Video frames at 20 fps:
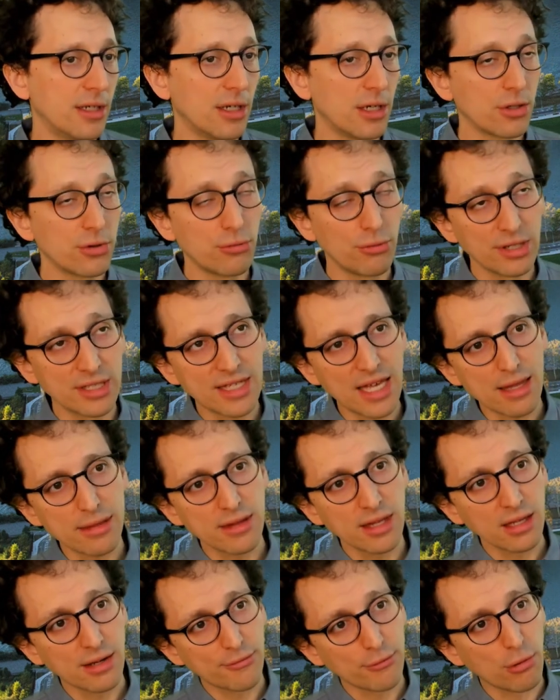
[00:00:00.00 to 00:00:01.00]
During
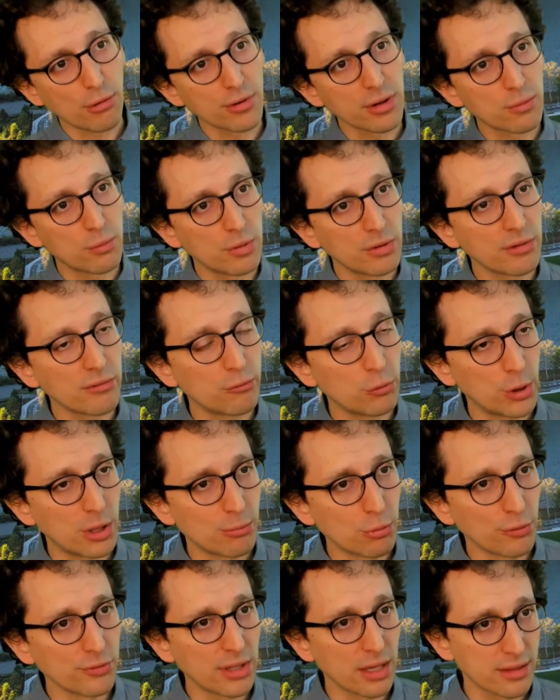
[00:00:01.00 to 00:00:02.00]
testing, of course, we
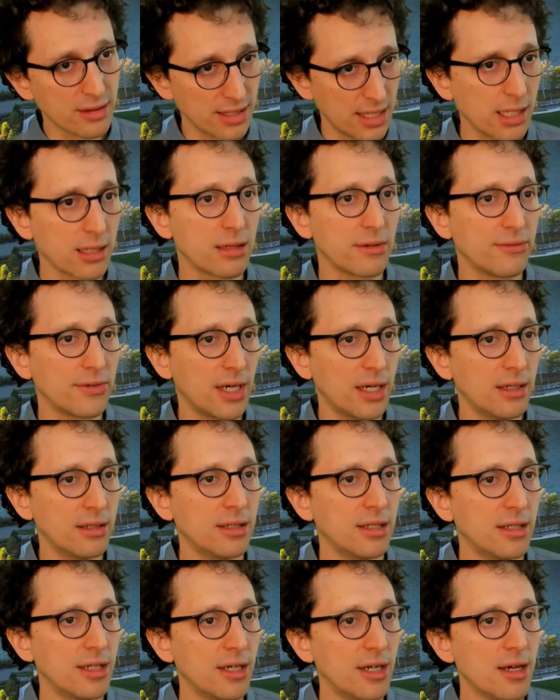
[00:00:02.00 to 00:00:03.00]
remove this classifier.
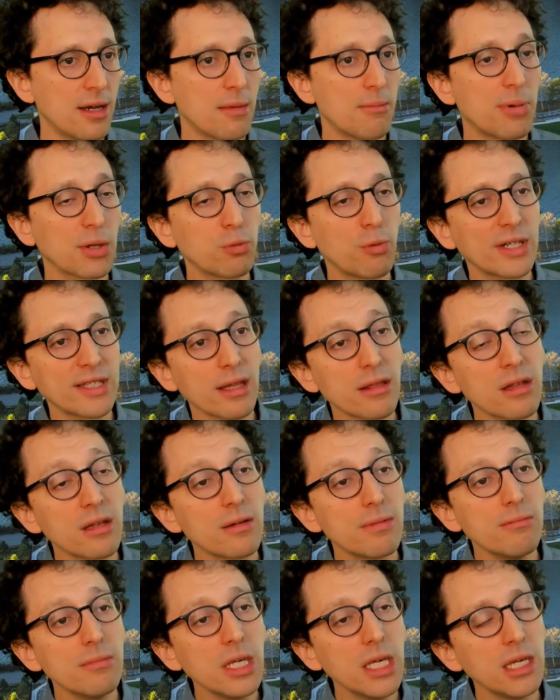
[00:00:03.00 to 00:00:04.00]
But what does it
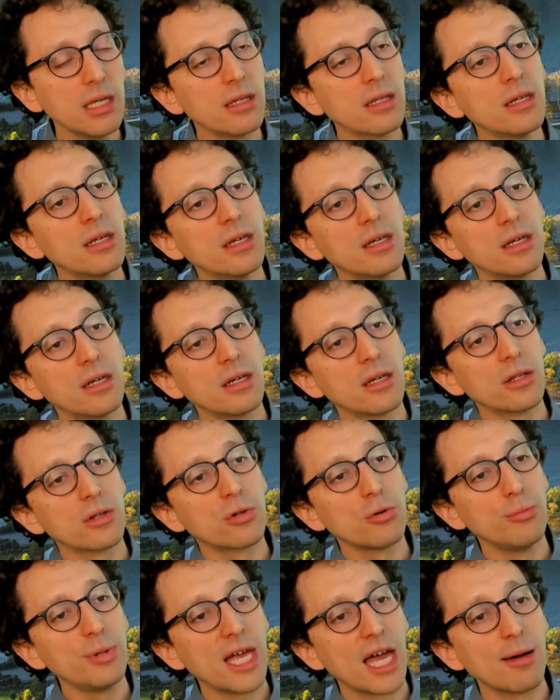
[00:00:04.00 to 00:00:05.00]
mean
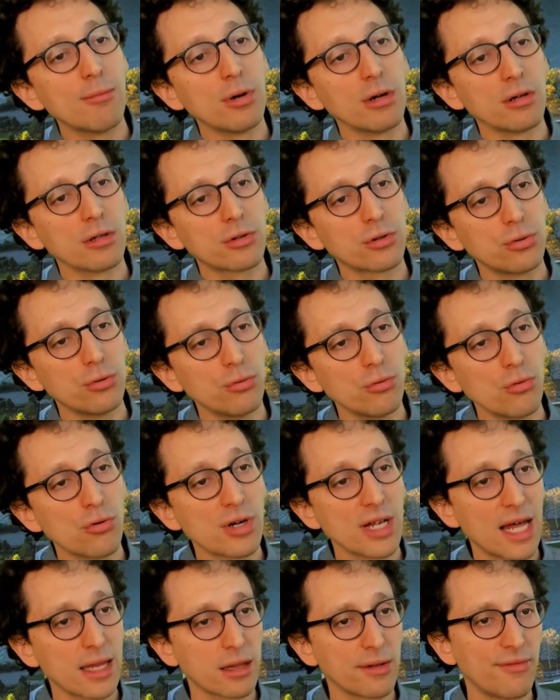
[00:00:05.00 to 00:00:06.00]
to be able to
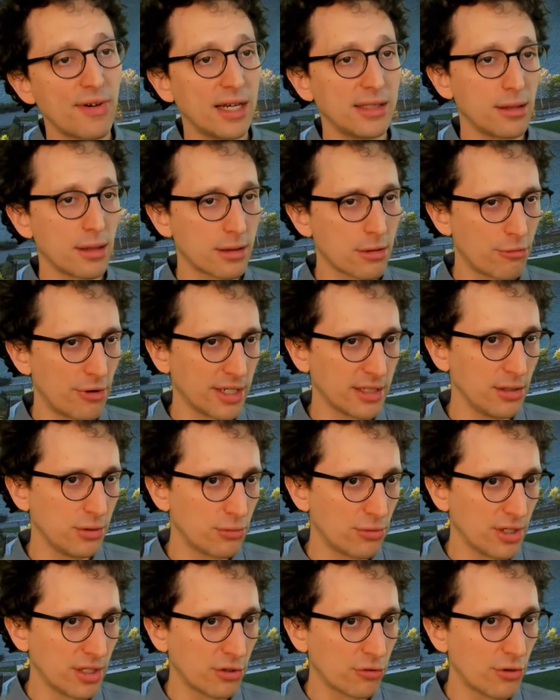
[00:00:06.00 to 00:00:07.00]
classify this correctly
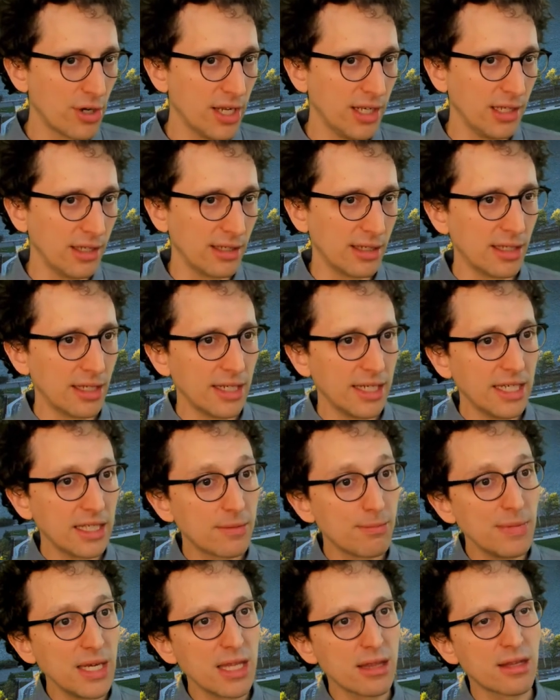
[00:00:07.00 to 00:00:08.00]
during training? It
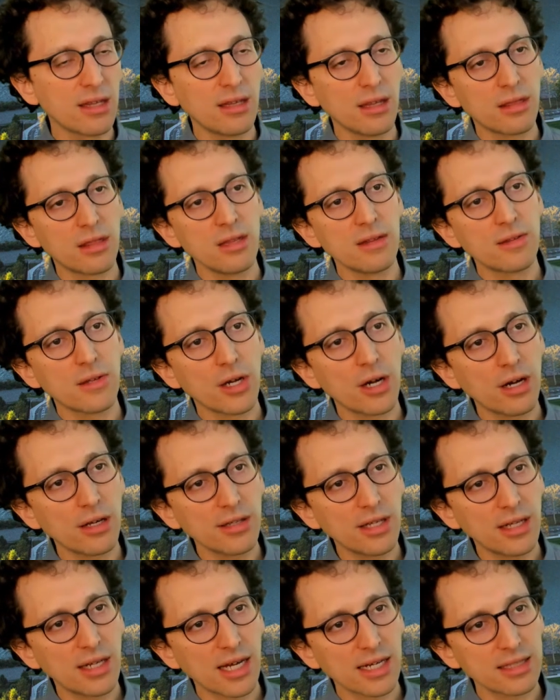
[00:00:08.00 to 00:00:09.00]
means that these
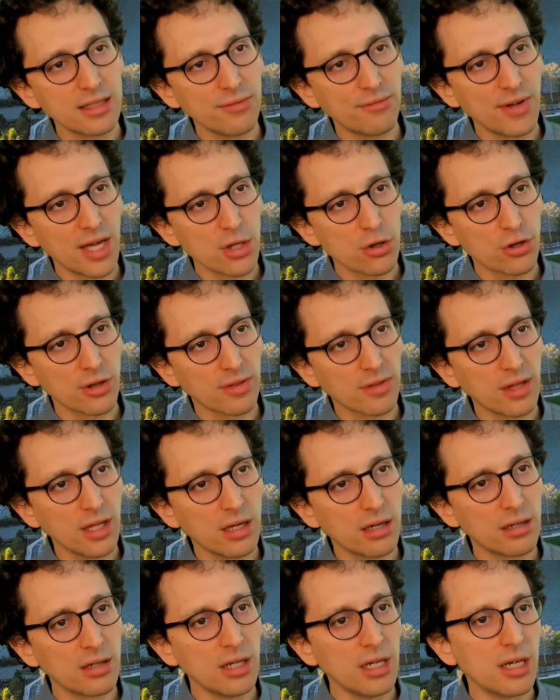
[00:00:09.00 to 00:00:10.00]
internal activations
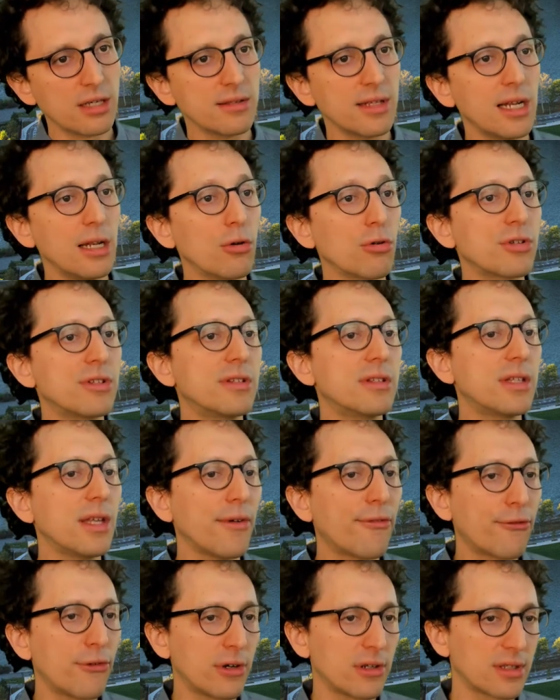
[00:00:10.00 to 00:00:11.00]
here, they look
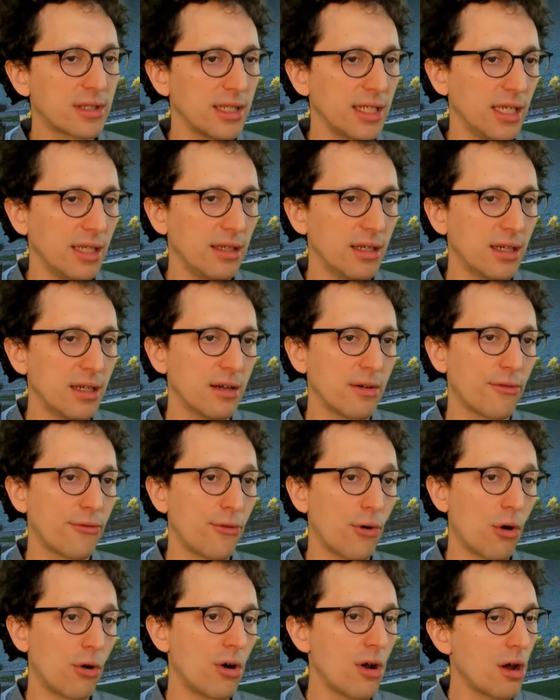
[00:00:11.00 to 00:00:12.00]
differently
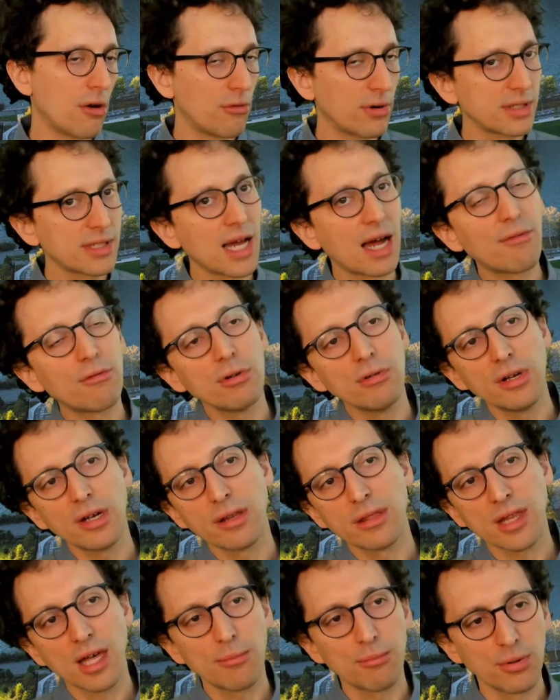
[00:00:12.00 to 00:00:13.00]
for recovery
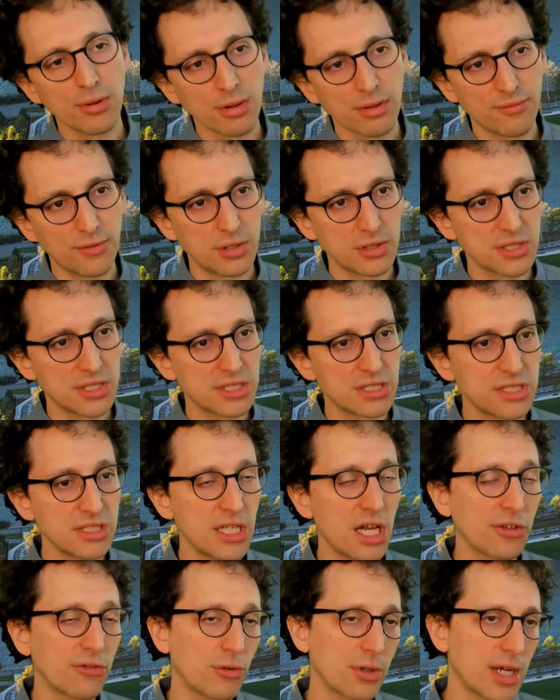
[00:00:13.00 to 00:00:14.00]
examples versus
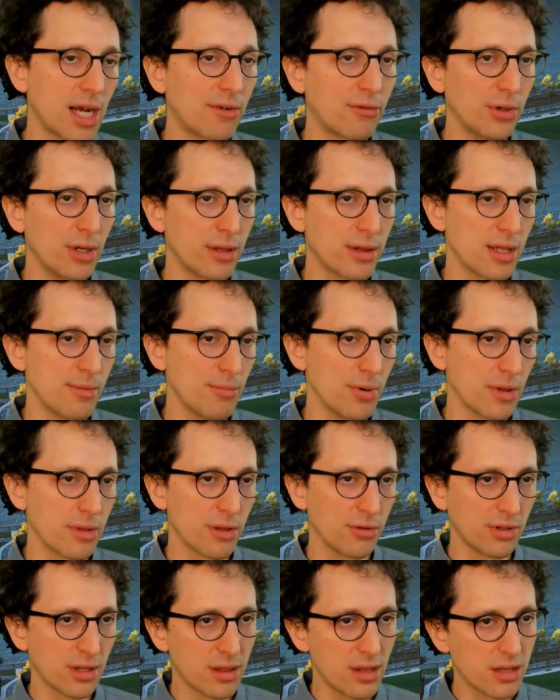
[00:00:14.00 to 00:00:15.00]
not recovery examples.
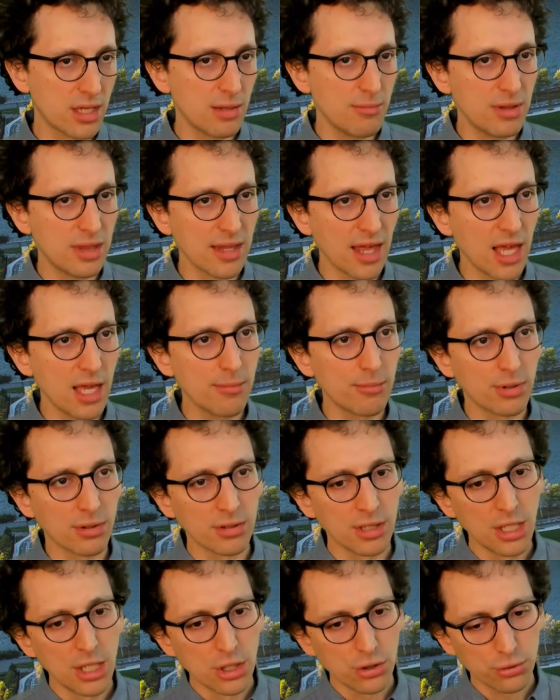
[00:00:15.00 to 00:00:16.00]
So the system is
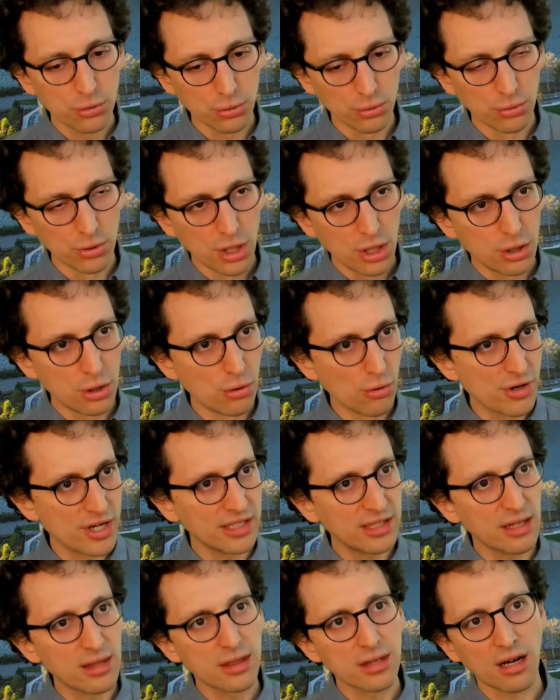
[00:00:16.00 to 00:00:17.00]
able to look at
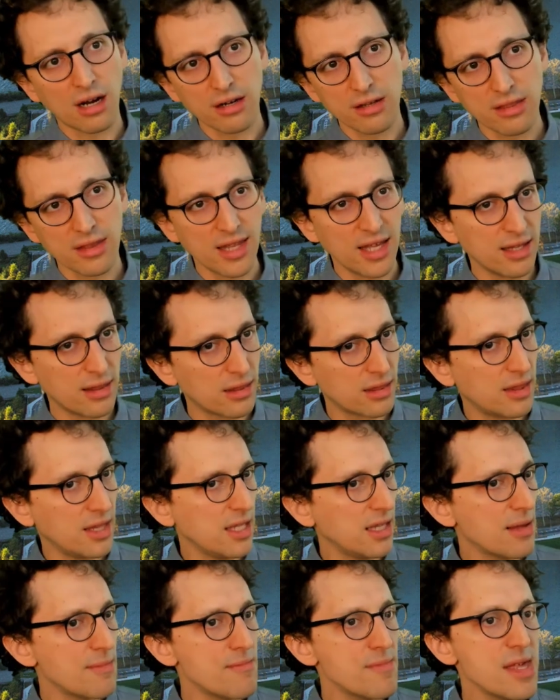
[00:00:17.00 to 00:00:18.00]
its start state, see
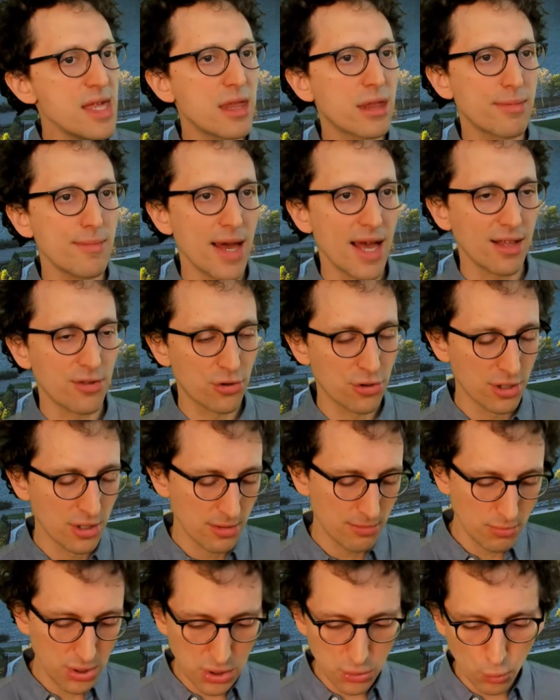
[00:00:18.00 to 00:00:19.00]
the mismatch
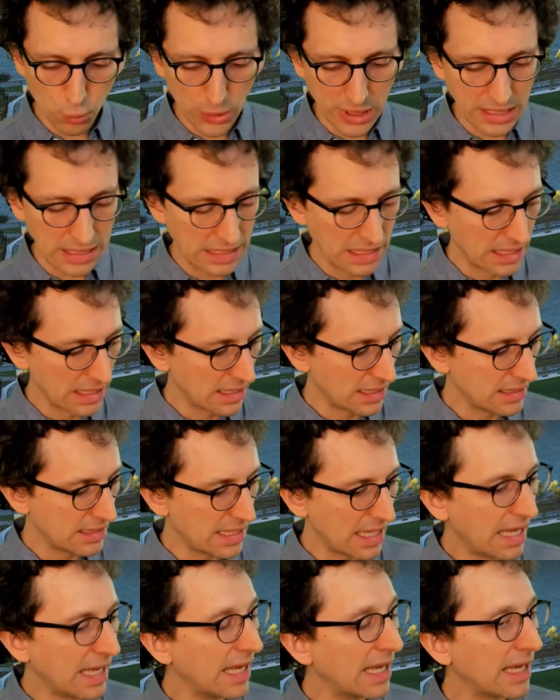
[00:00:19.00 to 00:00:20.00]
between
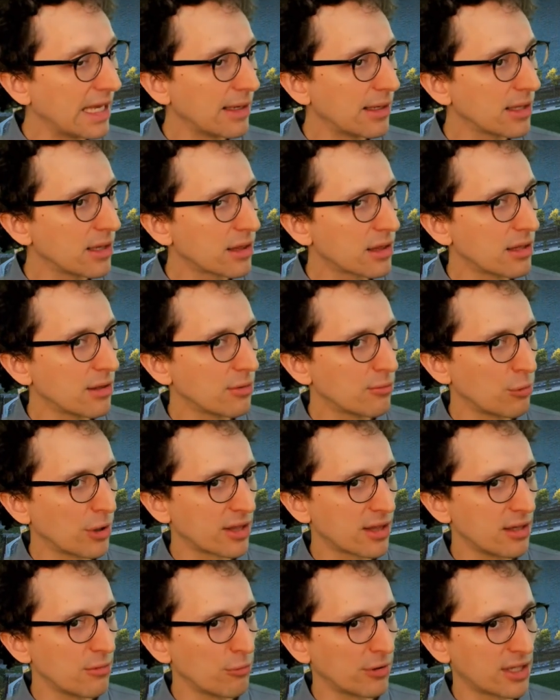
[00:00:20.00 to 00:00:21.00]

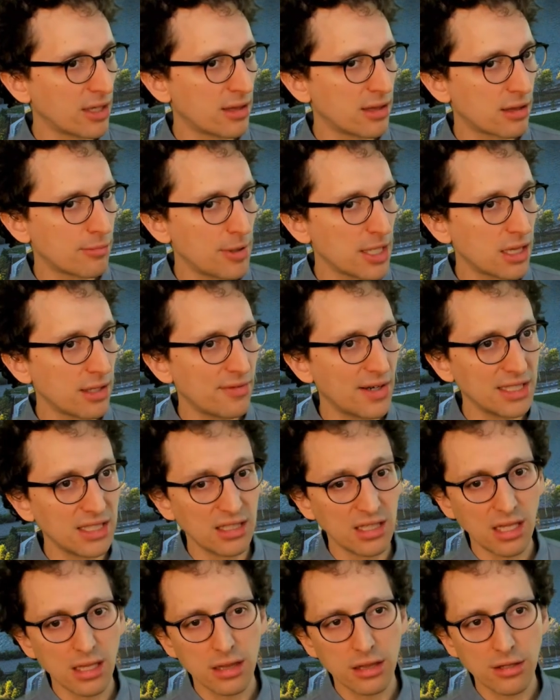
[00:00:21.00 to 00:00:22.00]
what is specified in
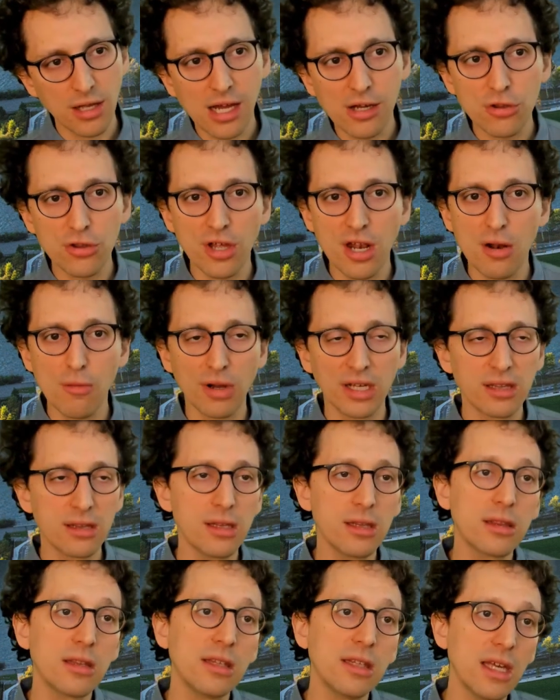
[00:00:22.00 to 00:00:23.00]
the instruction and what
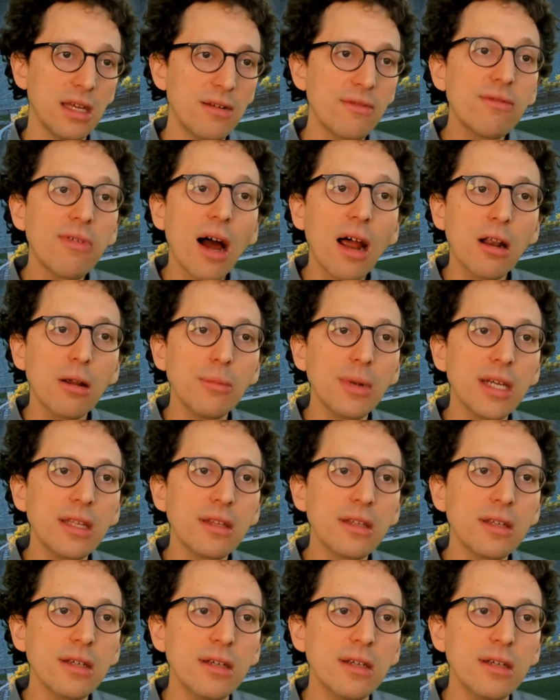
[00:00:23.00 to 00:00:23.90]
is in the environment,